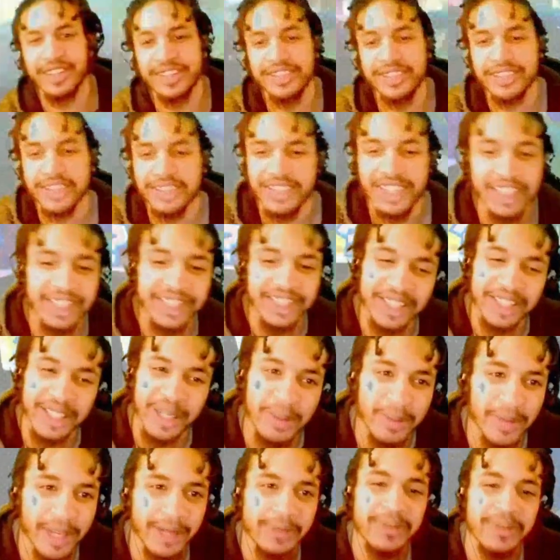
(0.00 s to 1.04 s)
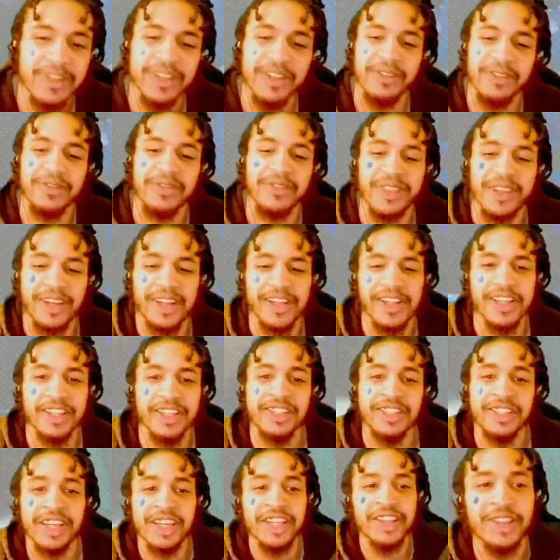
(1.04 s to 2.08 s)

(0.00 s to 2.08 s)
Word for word: Just not the same maps though. Let's check the